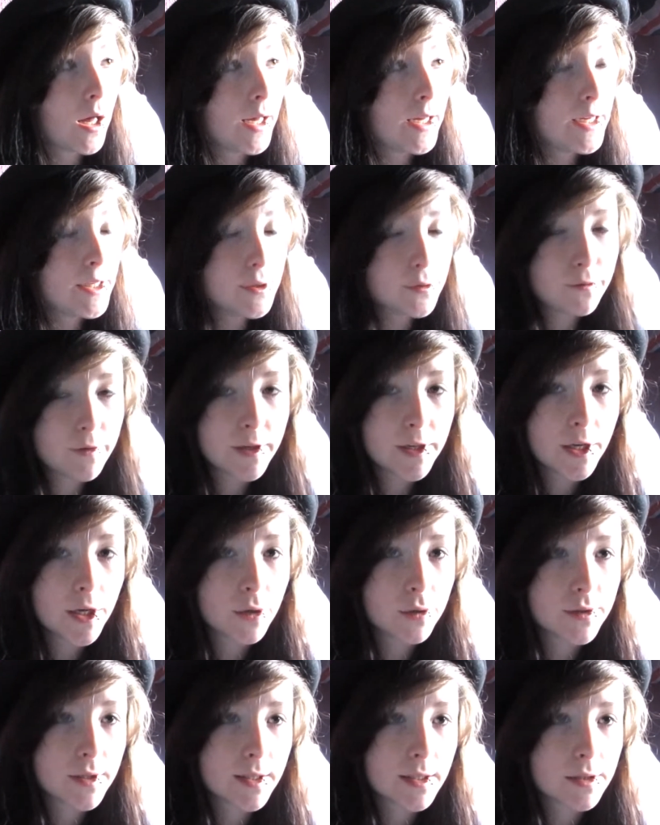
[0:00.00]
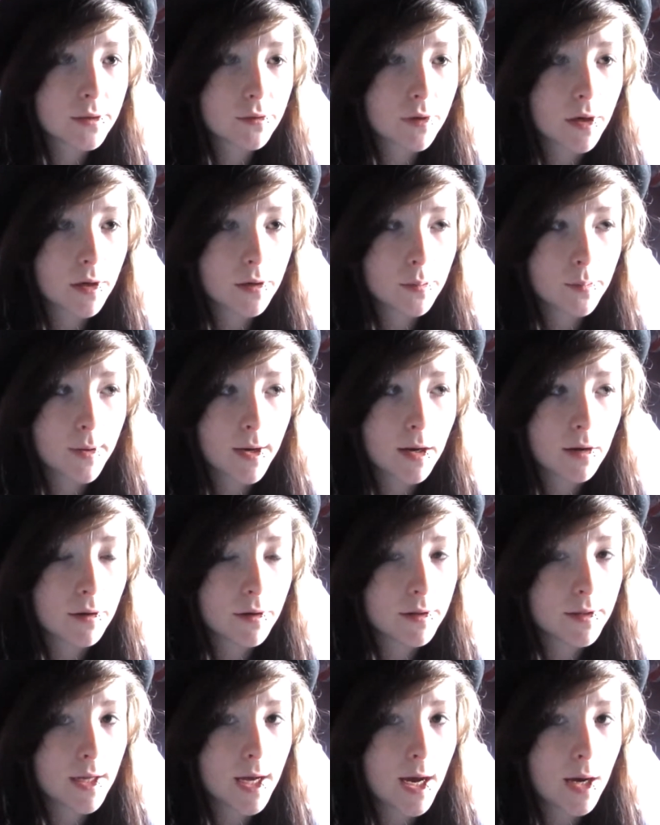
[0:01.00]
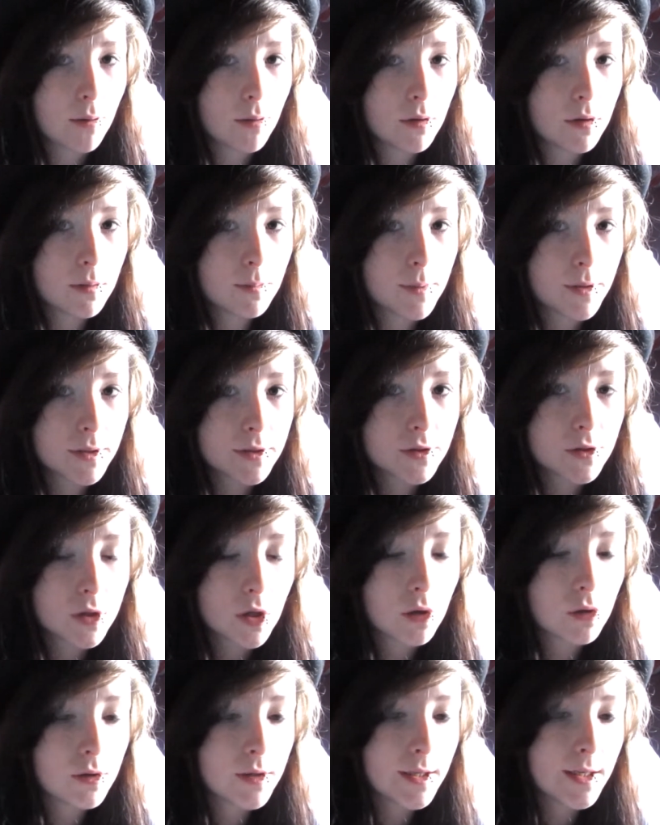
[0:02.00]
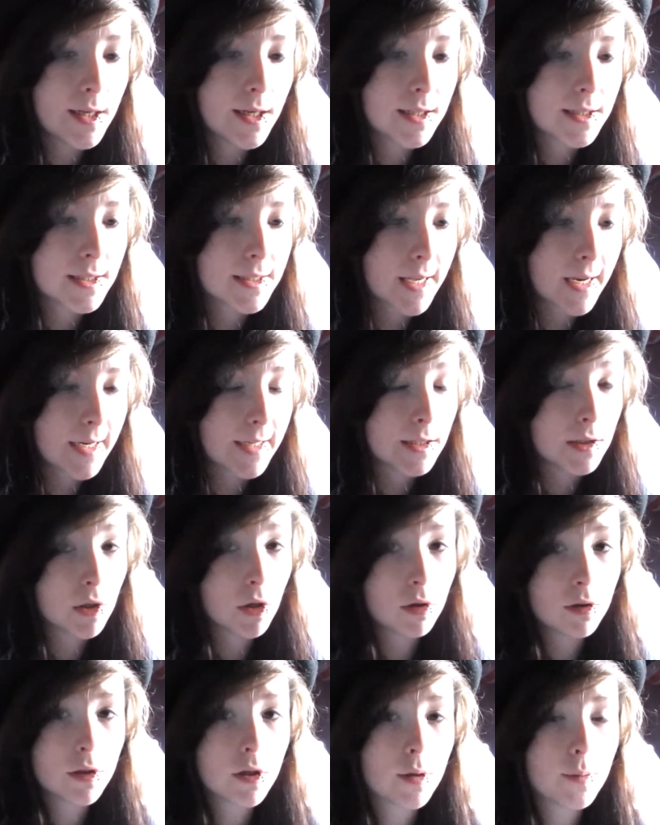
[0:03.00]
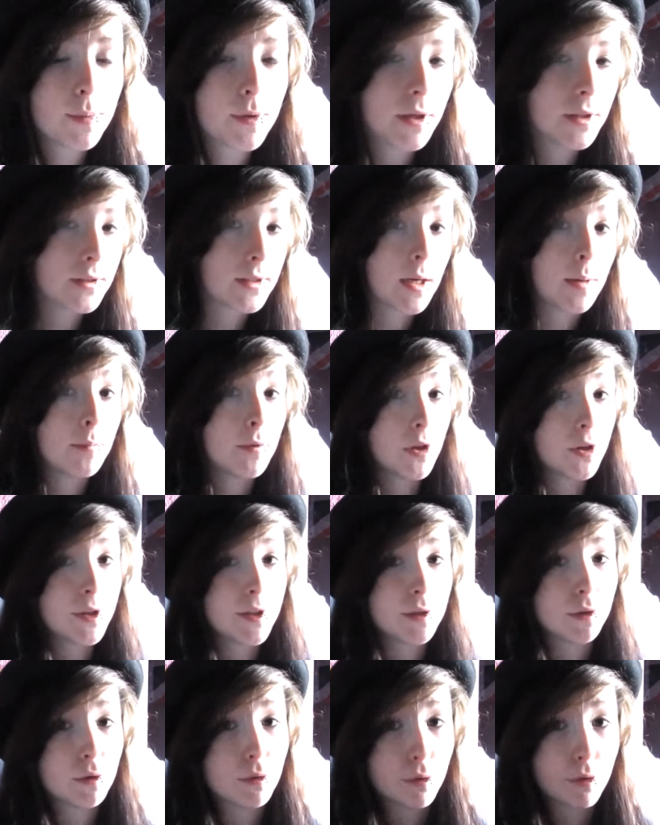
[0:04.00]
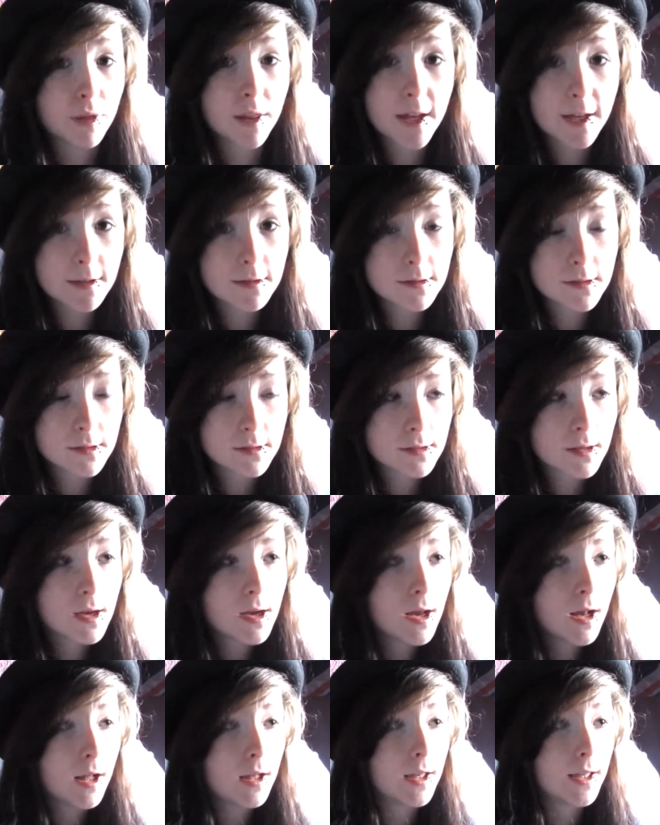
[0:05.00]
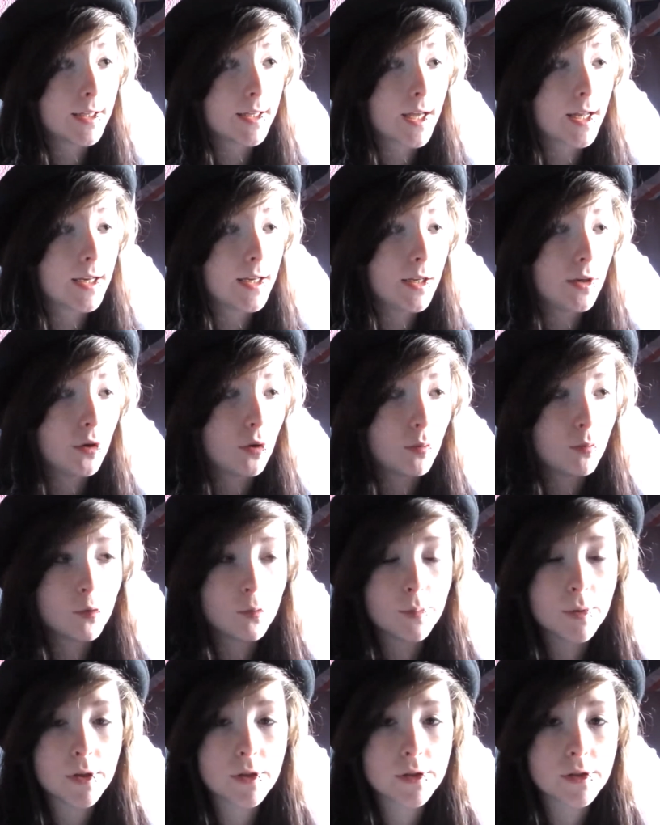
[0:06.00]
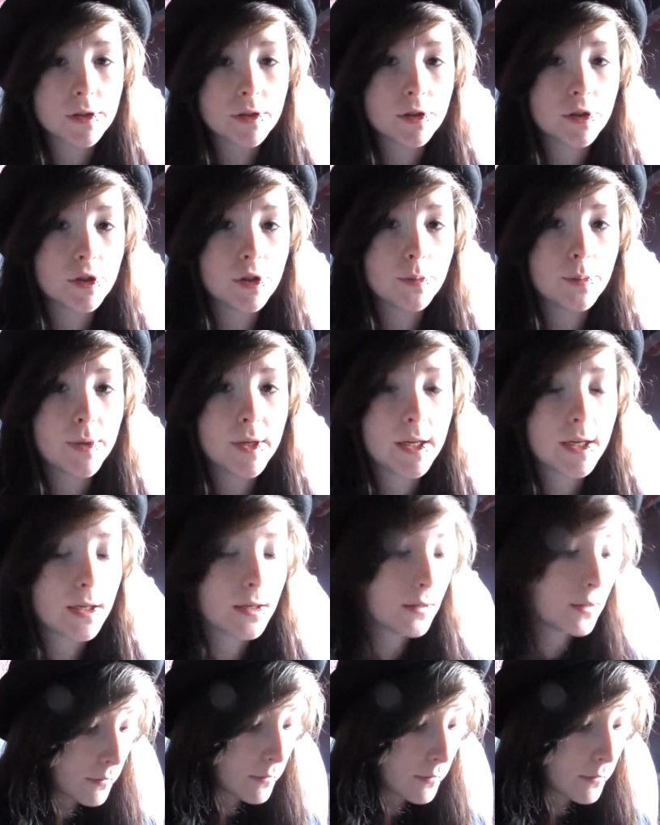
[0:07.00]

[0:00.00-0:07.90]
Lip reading: Each video takes around about an hour, but slowly it's getting longer because I'm learning new things, like any normal person should be.